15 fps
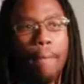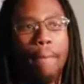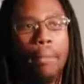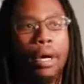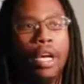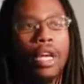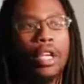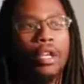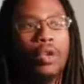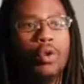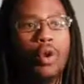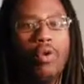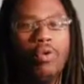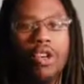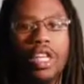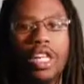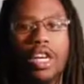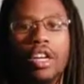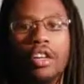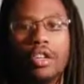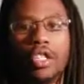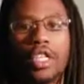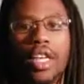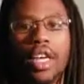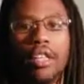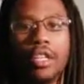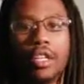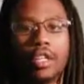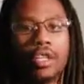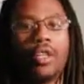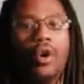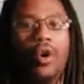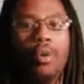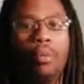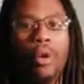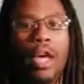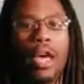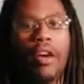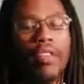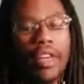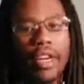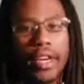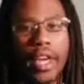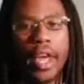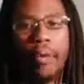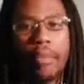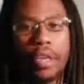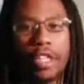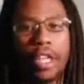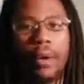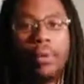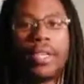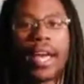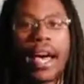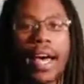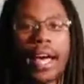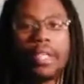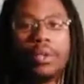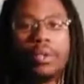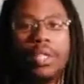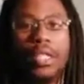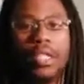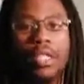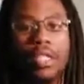But you don't really understand the scope and the damage that was actually